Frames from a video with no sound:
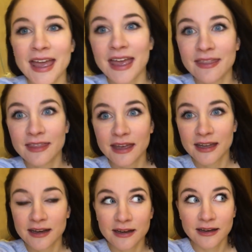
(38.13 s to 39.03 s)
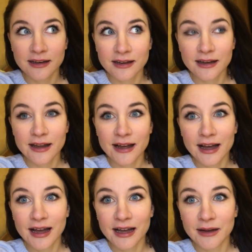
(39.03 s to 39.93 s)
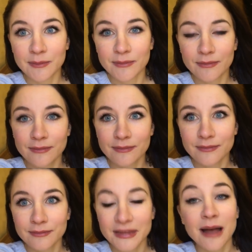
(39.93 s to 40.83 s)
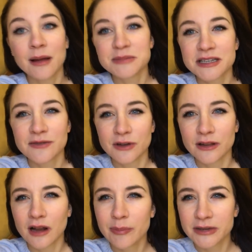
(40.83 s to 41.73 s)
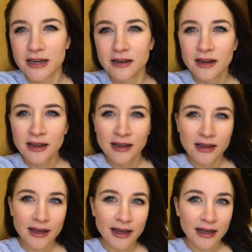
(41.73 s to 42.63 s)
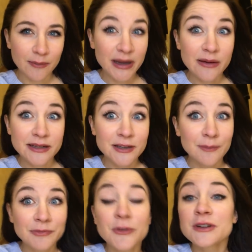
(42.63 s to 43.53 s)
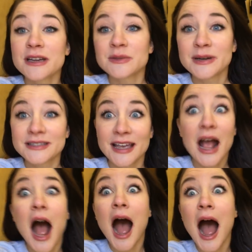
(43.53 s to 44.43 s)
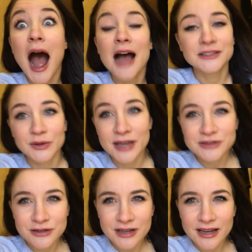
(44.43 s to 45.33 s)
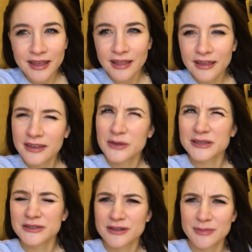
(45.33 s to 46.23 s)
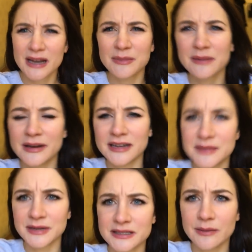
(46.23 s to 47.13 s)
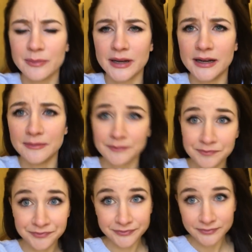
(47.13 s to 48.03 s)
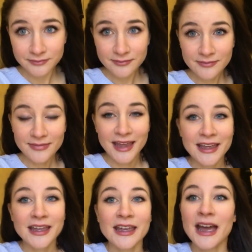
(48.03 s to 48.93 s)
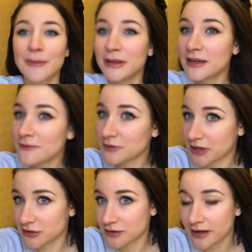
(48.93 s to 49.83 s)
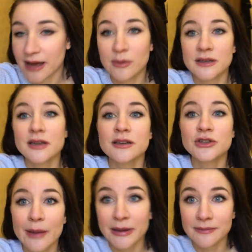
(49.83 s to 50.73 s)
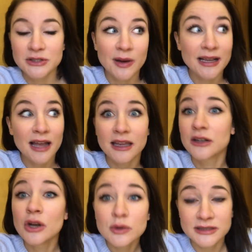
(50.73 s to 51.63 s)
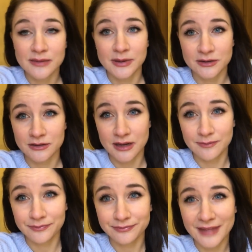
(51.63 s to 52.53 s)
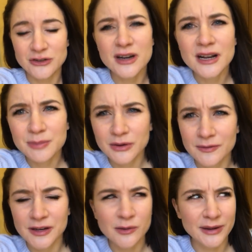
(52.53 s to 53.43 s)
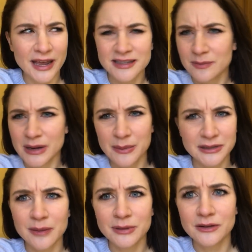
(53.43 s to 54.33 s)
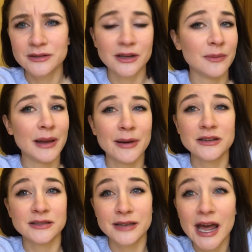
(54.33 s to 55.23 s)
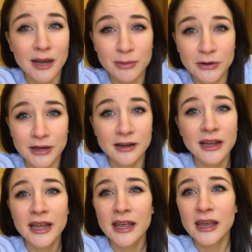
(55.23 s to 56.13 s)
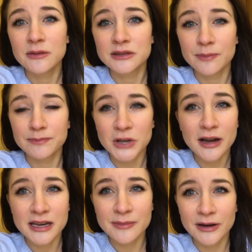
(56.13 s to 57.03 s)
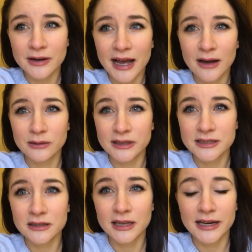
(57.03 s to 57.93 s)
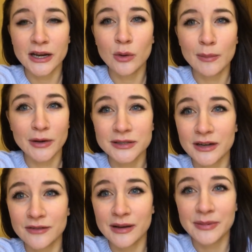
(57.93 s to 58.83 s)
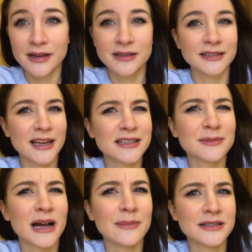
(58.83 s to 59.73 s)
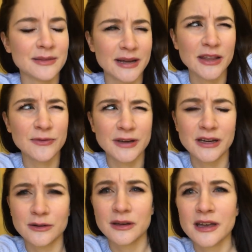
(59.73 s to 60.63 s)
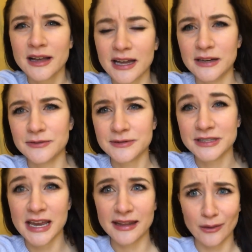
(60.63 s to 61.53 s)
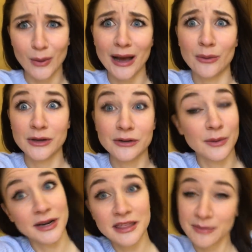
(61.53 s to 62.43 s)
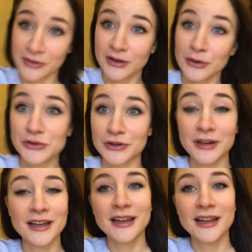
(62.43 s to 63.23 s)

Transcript: And then, I'm just gonna give you a little update. But anyway, so first I just wanna say, so yesterday, I think it was yesterday, man, I'm getting my days mixed up, but I believe it was yesterday, I went shopping. So I got like no sleep yesterday. I tried to upload a video, but it hasn't been able to upload, so I might just not upload it. It was talking about how little I know about Saudi Arabia, because I got some comments on my other video kind of saying, like, wow, you don't know anything about the culture.